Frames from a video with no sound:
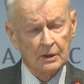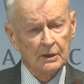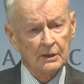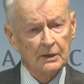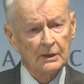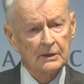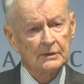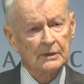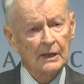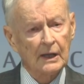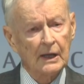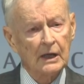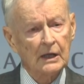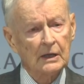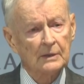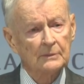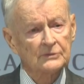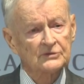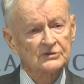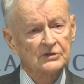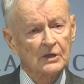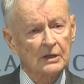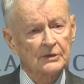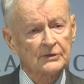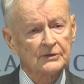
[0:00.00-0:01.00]
it
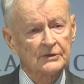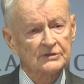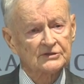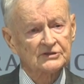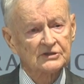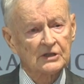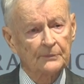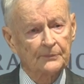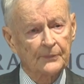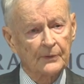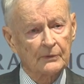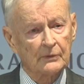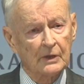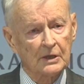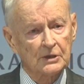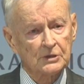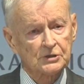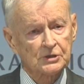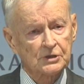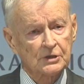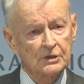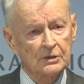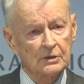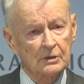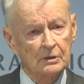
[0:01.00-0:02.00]
aims at the
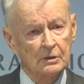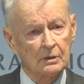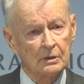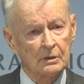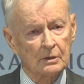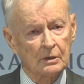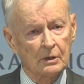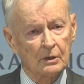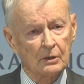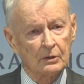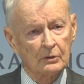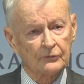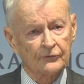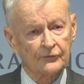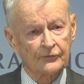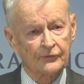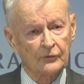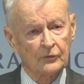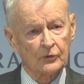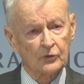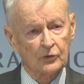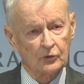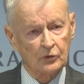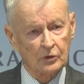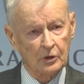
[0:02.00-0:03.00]
separation of
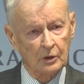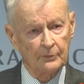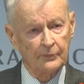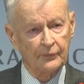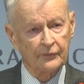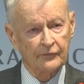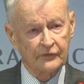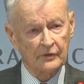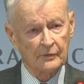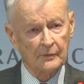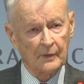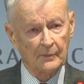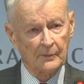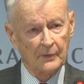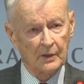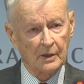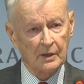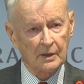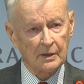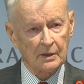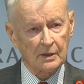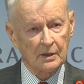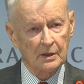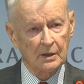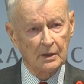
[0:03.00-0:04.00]
Europe from
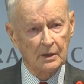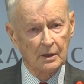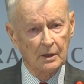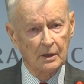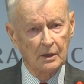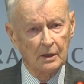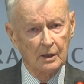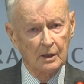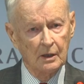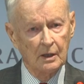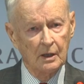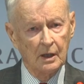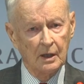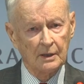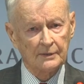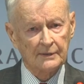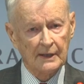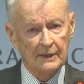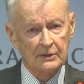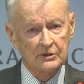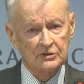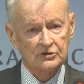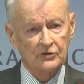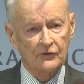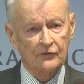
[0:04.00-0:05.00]
America. And
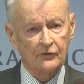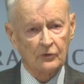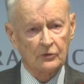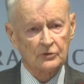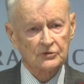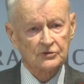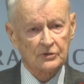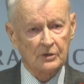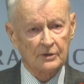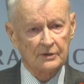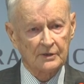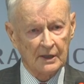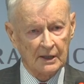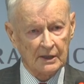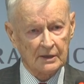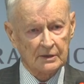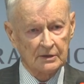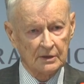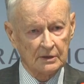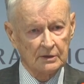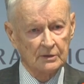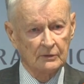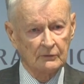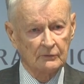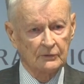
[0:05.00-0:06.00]
that is, of course,
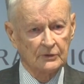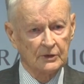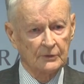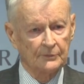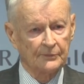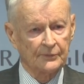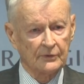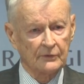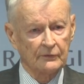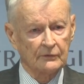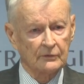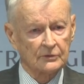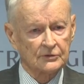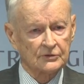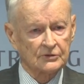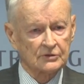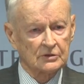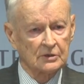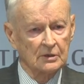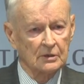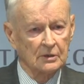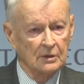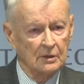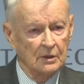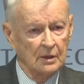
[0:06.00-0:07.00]
connected with the
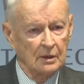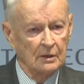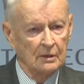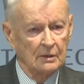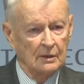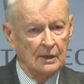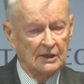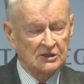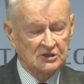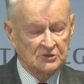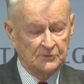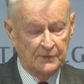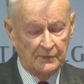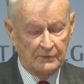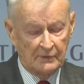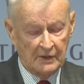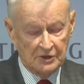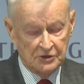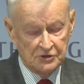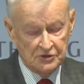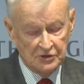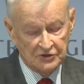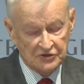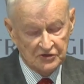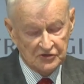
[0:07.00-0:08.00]
previous
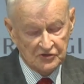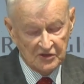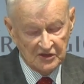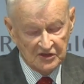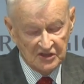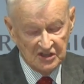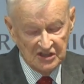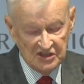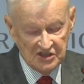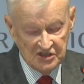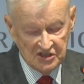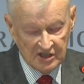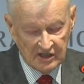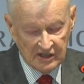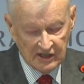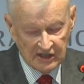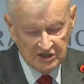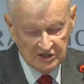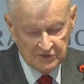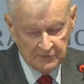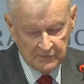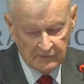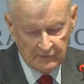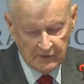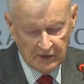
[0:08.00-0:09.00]
aspiration, strategic
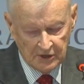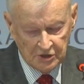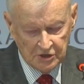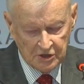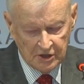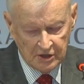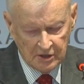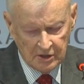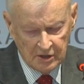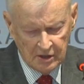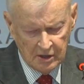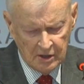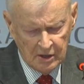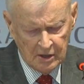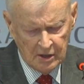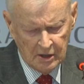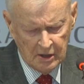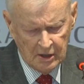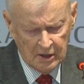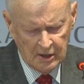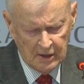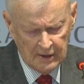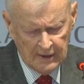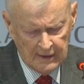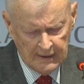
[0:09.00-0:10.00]
aspiration.
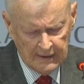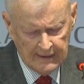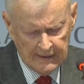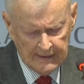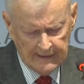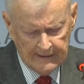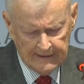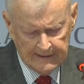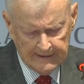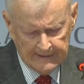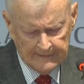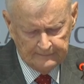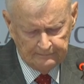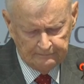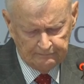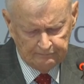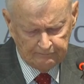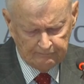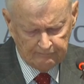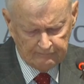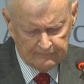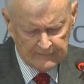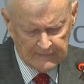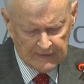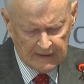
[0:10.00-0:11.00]

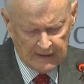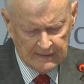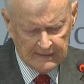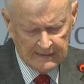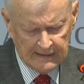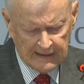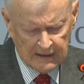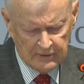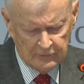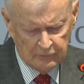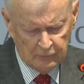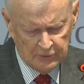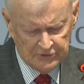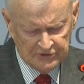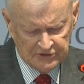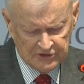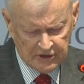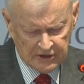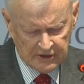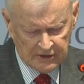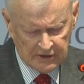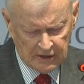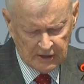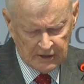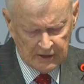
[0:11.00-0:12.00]
Um, that would
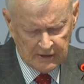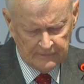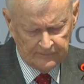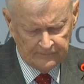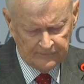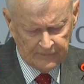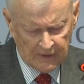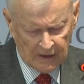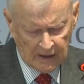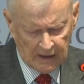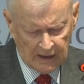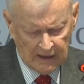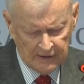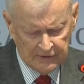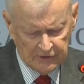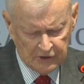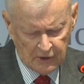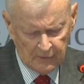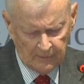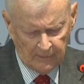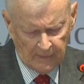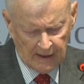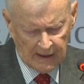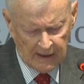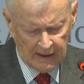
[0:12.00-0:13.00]
certainly
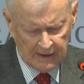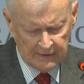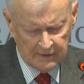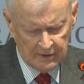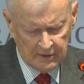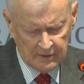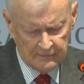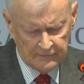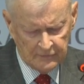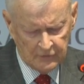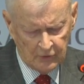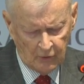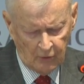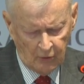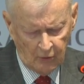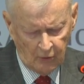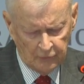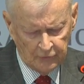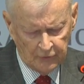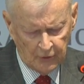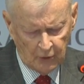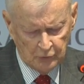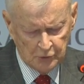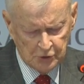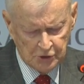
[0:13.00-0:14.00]
undermine the whole
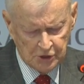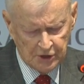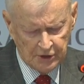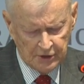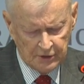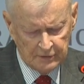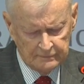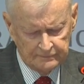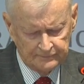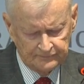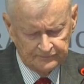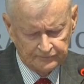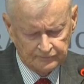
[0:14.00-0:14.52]
notion